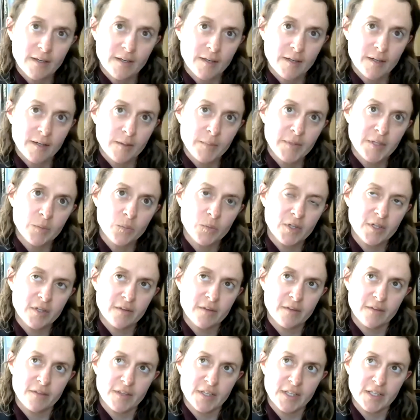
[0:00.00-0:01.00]
mean, one of the
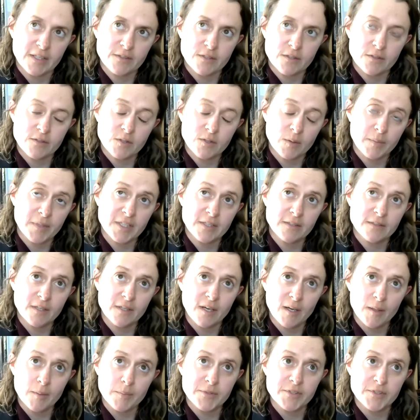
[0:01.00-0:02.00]
things, so I mean,
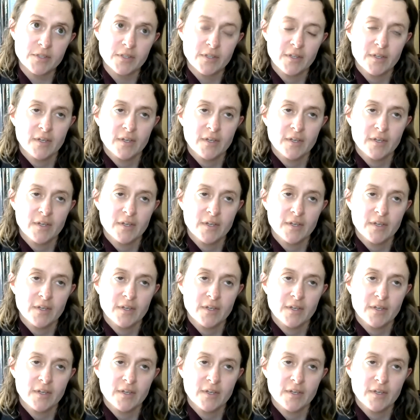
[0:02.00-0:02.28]
Dobbs